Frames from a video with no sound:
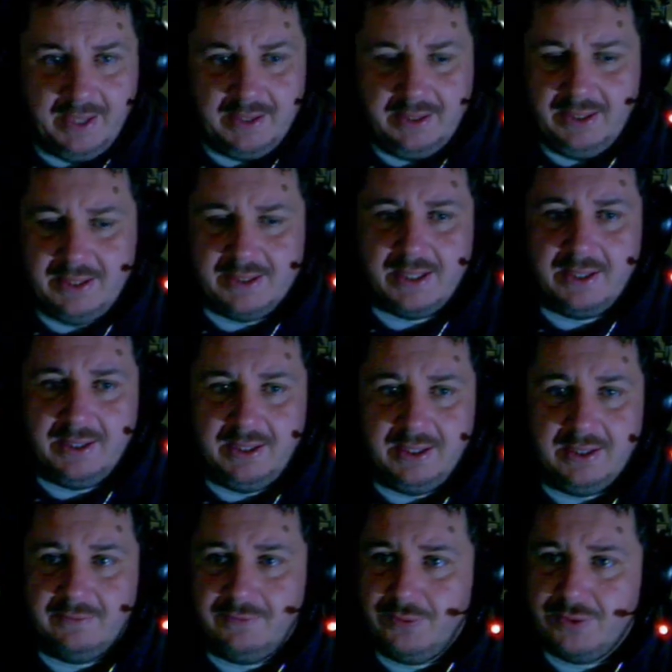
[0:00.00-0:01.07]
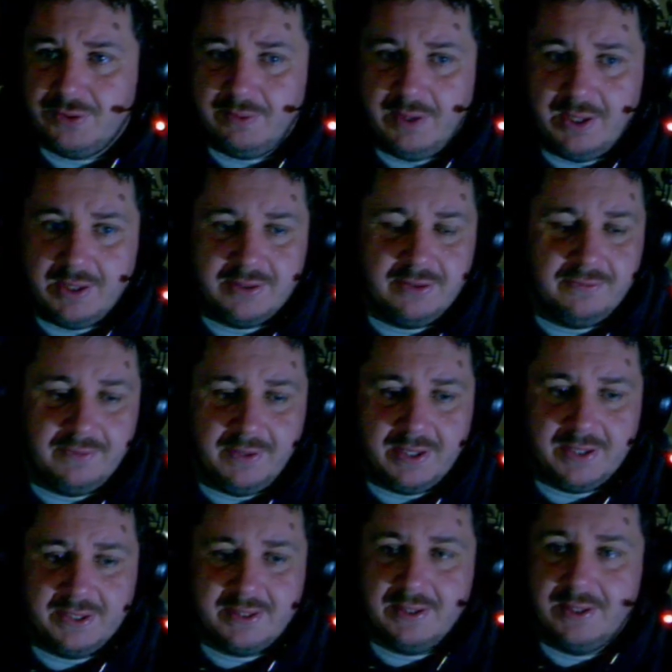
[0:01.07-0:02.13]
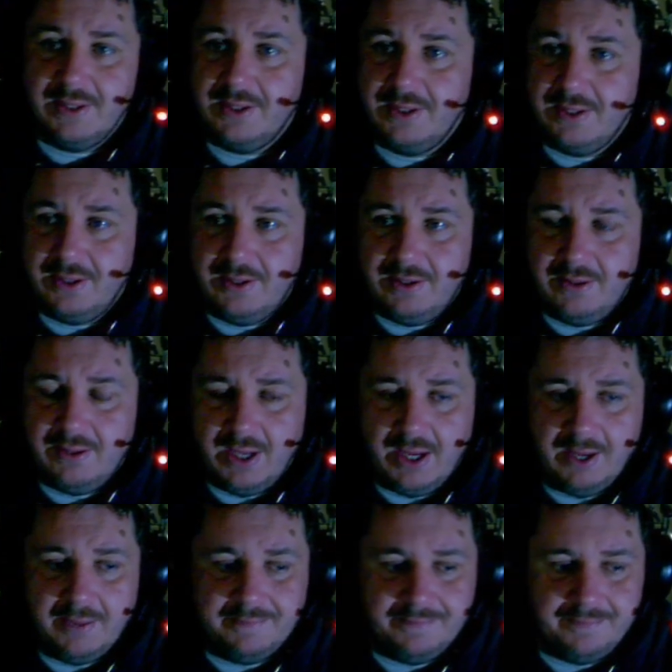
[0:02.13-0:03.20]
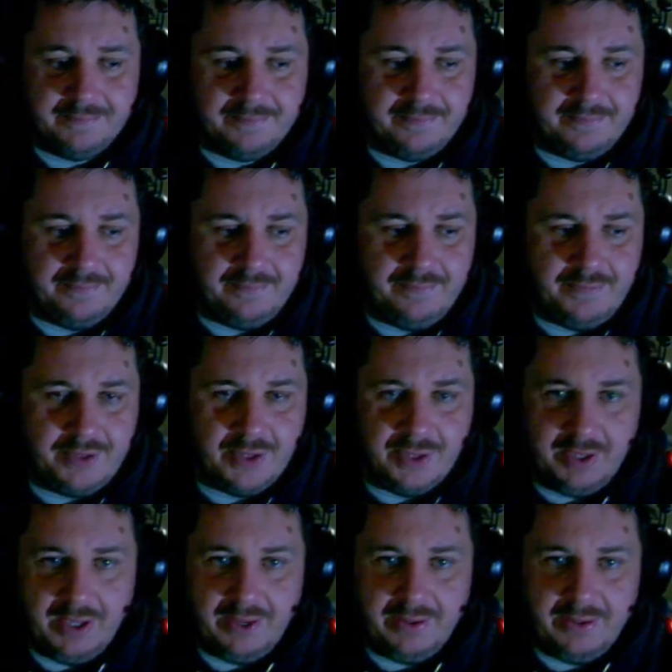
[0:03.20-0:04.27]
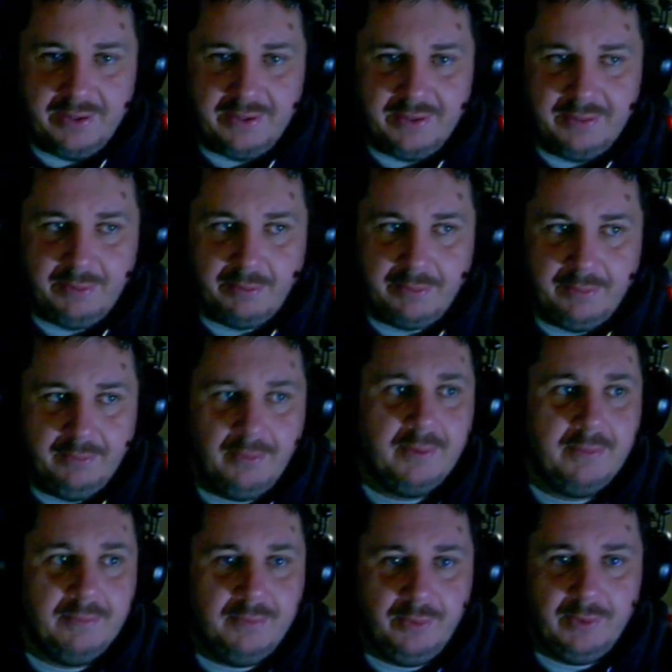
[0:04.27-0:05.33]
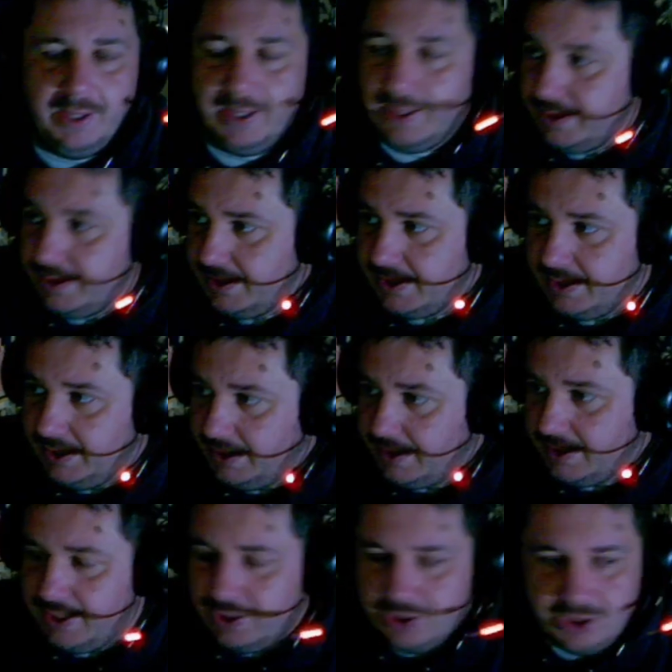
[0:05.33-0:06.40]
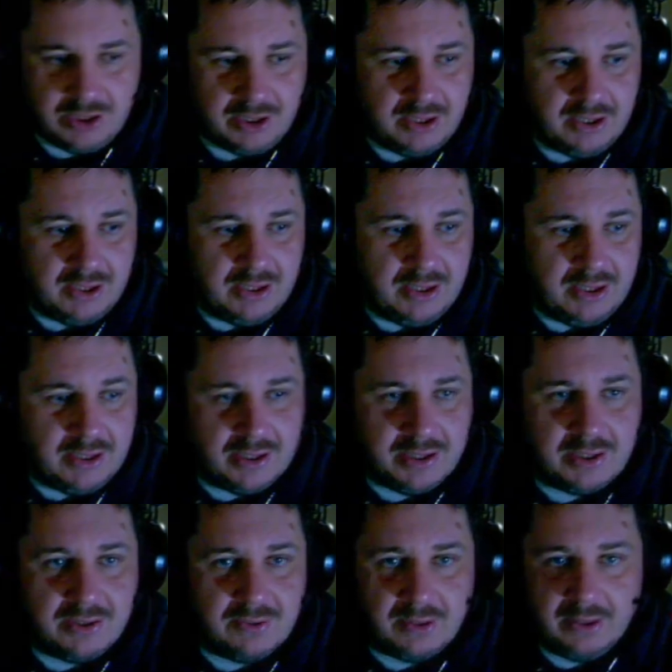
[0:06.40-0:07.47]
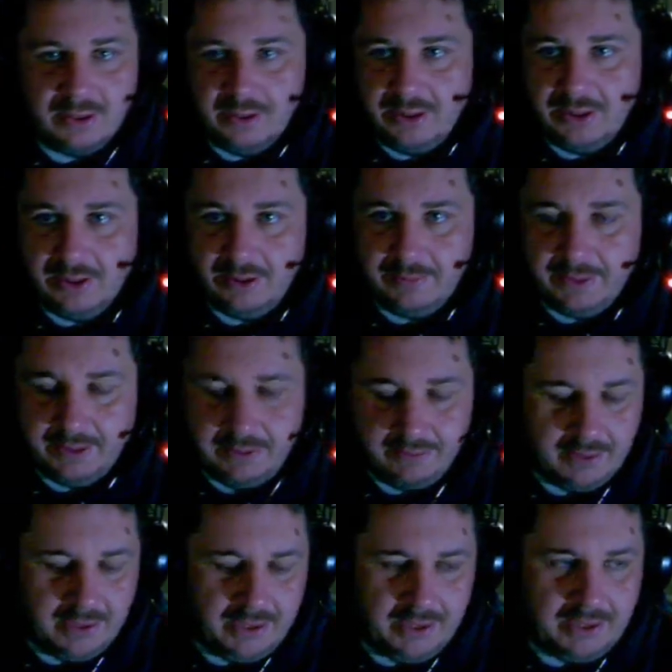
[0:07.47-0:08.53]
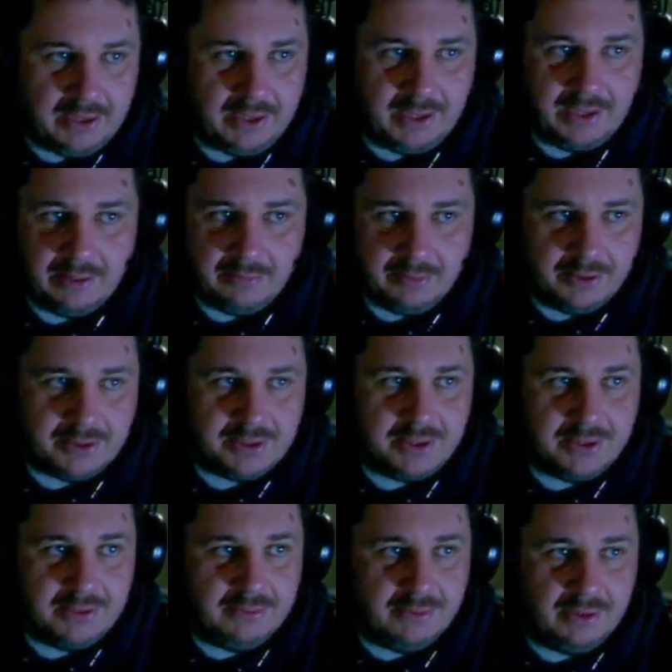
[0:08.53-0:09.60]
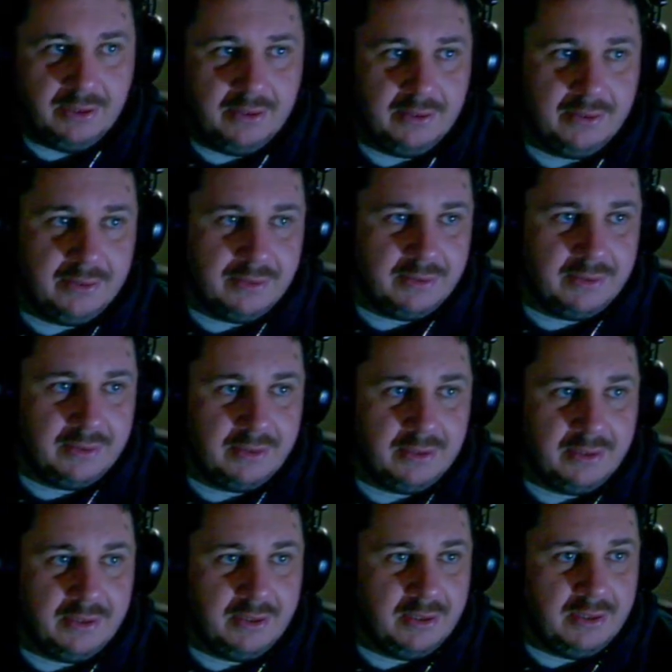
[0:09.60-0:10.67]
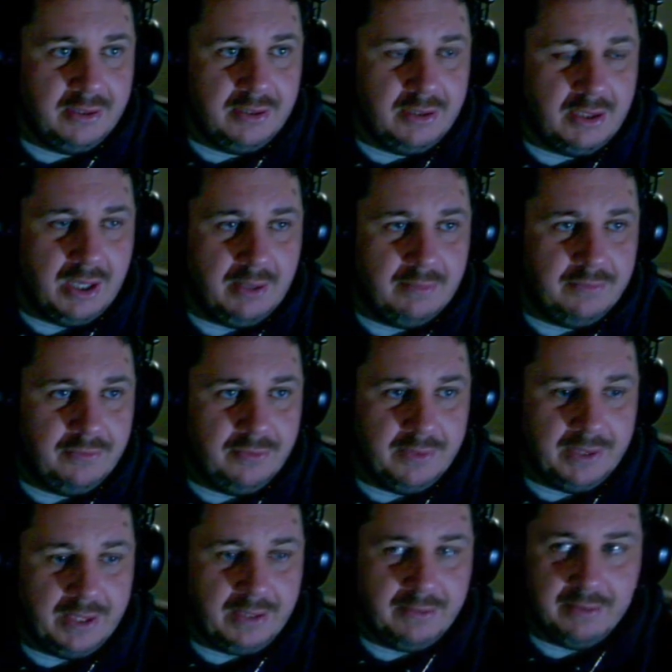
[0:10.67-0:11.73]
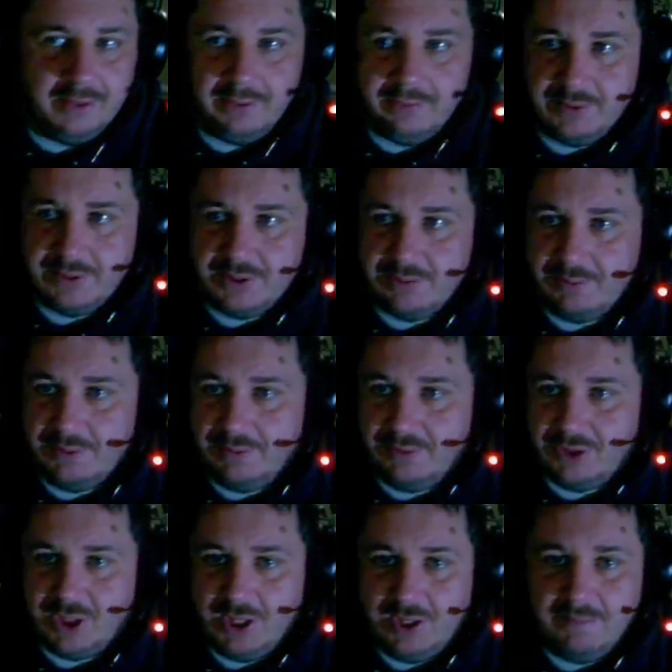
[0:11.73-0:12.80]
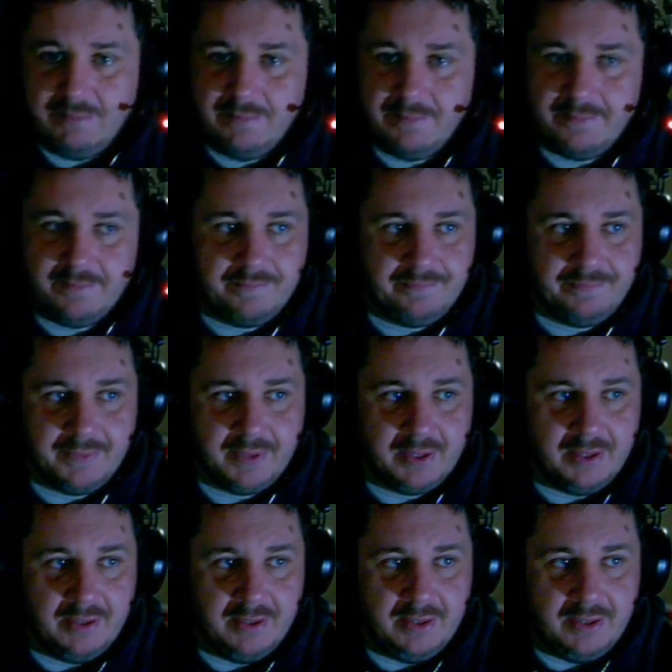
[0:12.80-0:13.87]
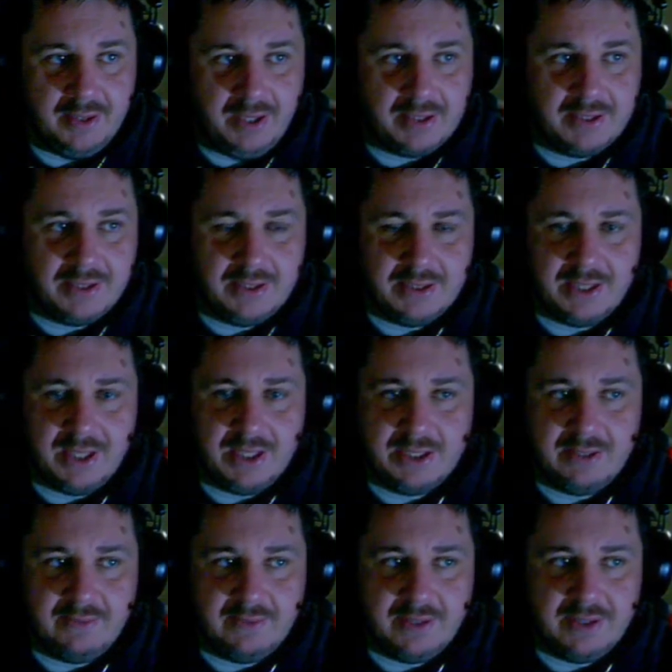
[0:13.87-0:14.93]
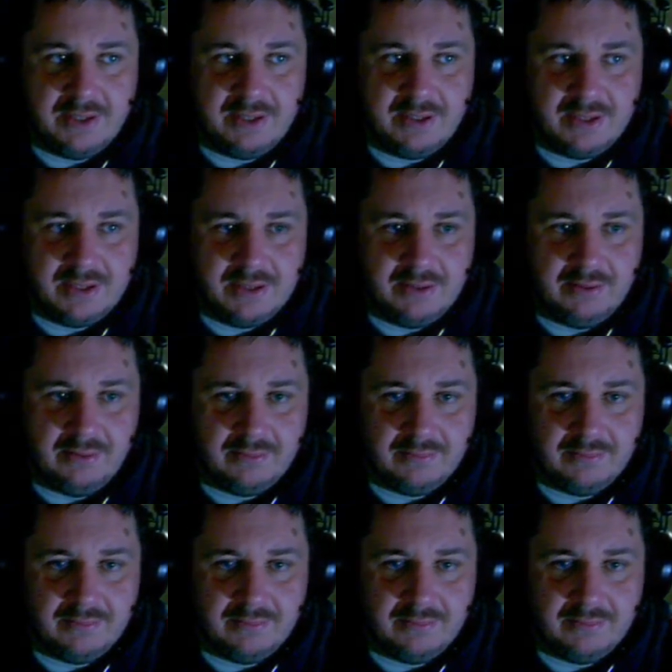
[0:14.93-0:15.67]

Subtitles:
the Lings aren't going to get a full surround too fast. So yeah, I think you probably want more like 6 Lings each. So this is a little bit greedy, and it ended up costing you a lot for that greed, which is a bit of a shame. Because at this stage, even you're still